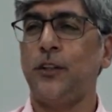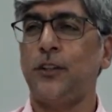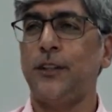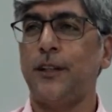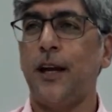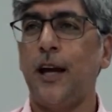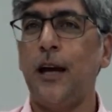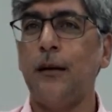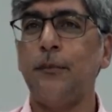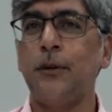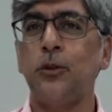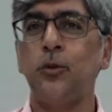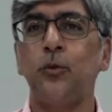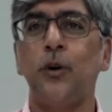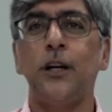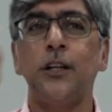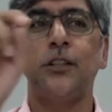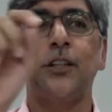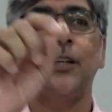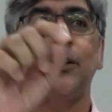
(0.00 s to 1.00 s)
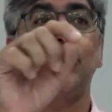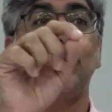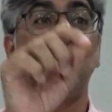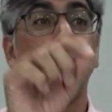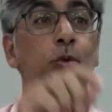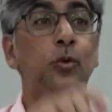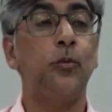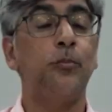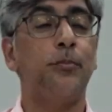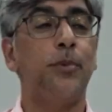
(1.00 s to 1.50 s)
Amanu ashaddu
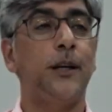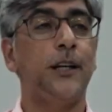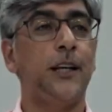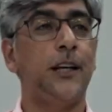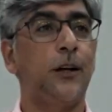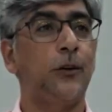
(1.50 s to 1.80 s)
hubba lillah.